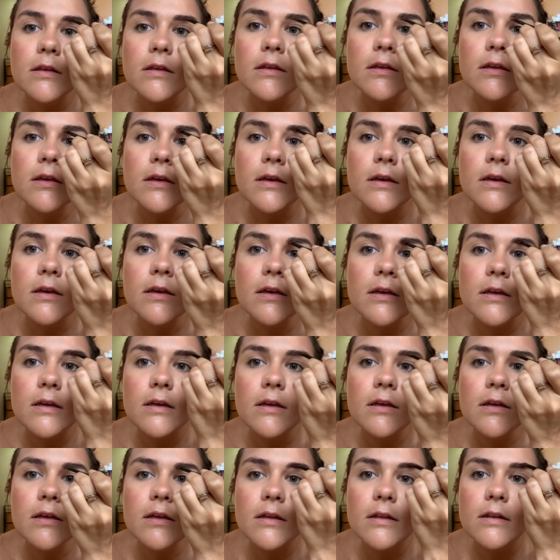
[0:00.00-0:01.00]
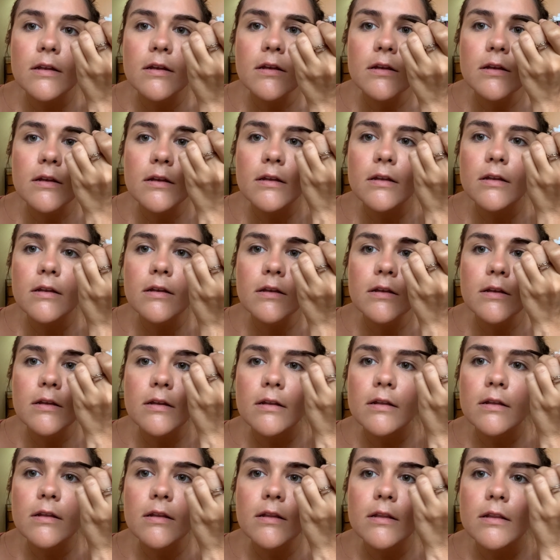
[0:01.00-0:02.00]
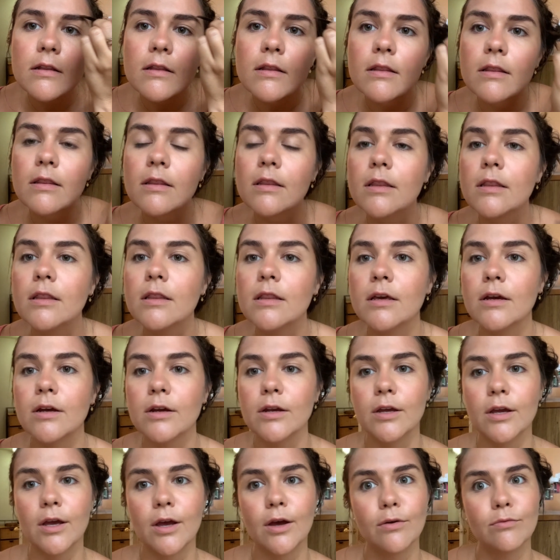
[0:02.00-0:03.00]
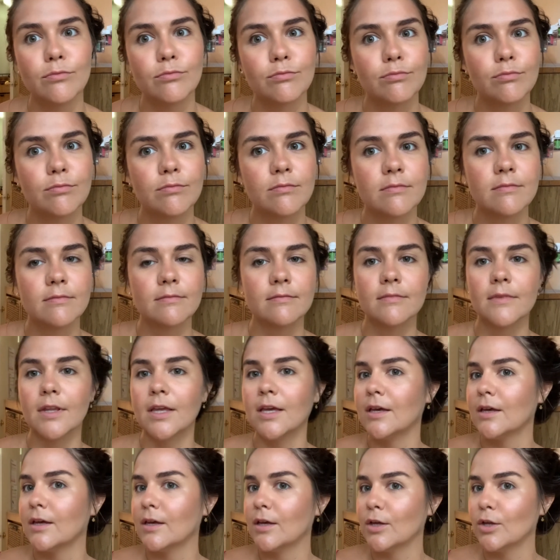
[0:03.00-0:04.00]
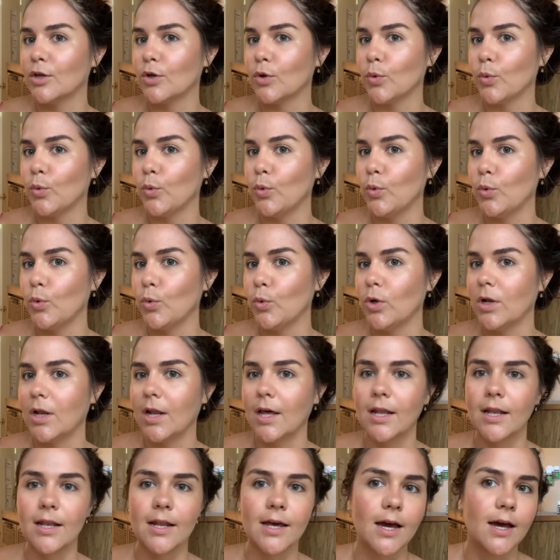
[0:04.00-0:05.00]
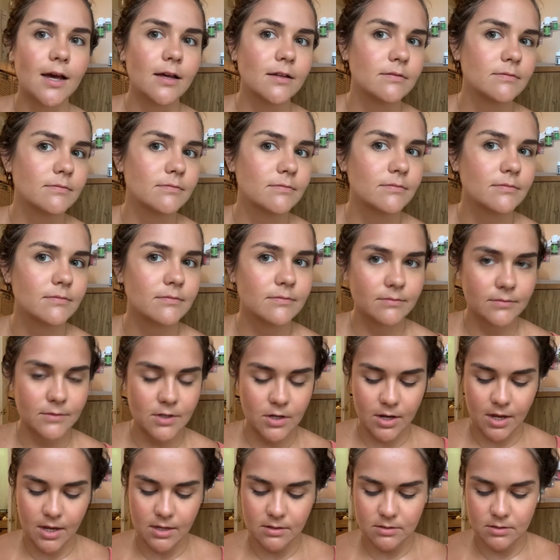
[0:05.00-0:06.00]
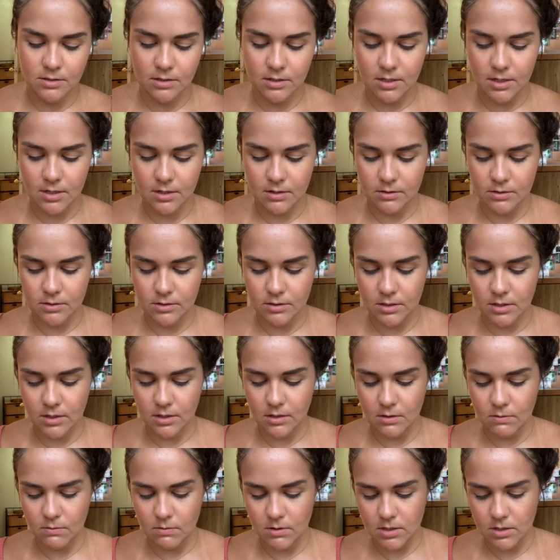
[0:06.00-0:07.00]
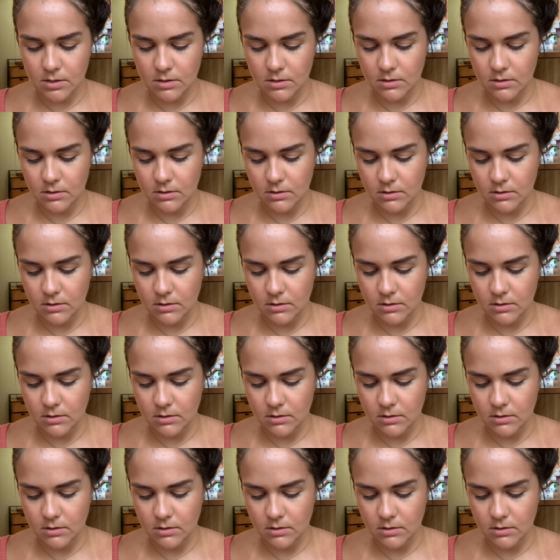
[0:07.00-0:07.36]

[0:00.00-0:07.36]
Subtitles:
And there you go. Ooh la la. Okay, so then I'll do the other one.